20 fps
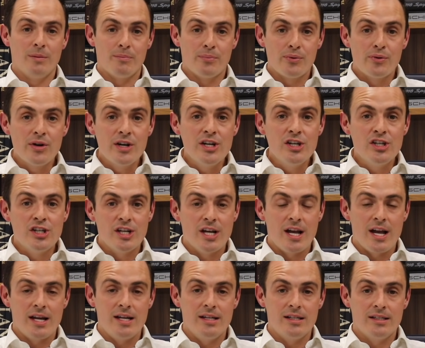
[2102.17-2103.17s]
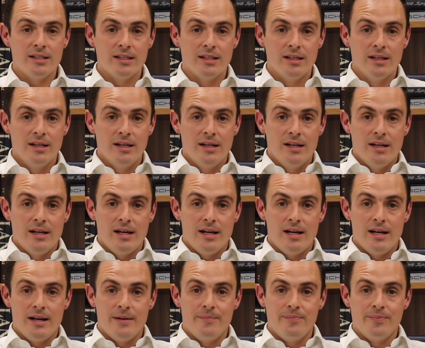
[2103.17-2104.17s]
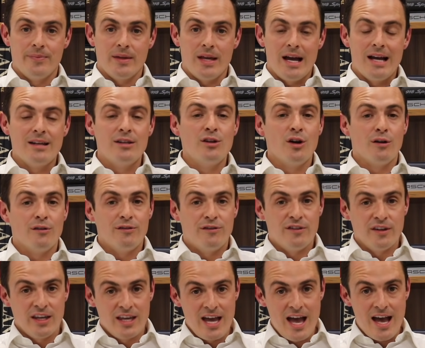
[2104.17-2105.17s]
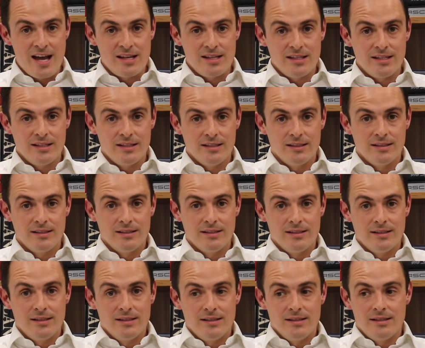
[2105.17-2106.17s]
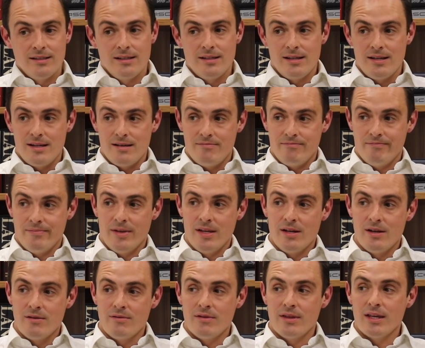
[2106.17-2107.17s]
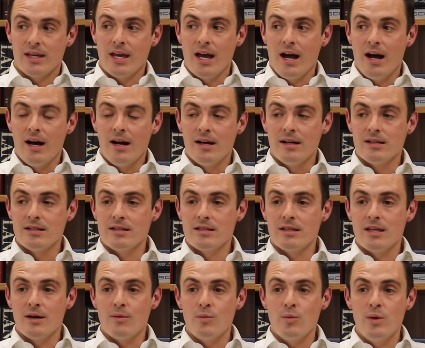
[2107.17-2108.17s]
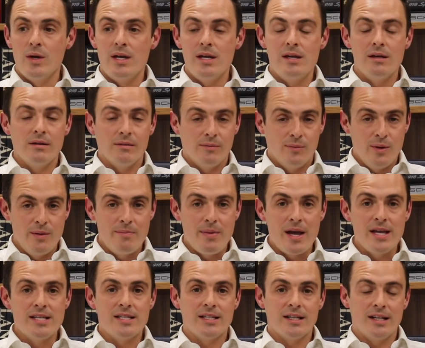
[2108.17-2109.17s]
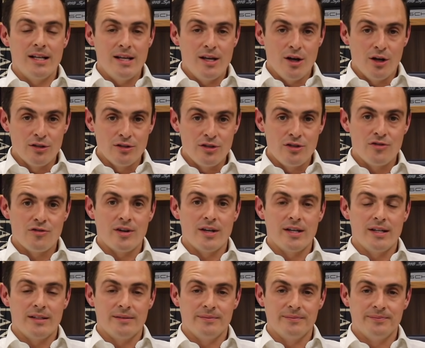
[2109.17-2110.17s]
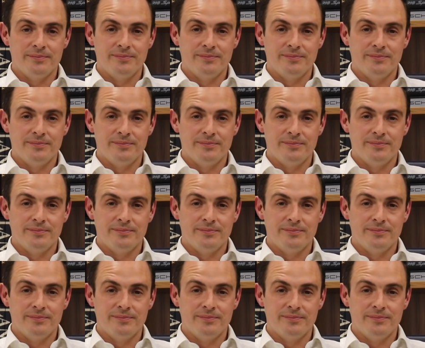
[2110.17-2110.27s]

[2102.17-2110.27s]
appreciate and not forget, you know, the cars that we basically concentrate on.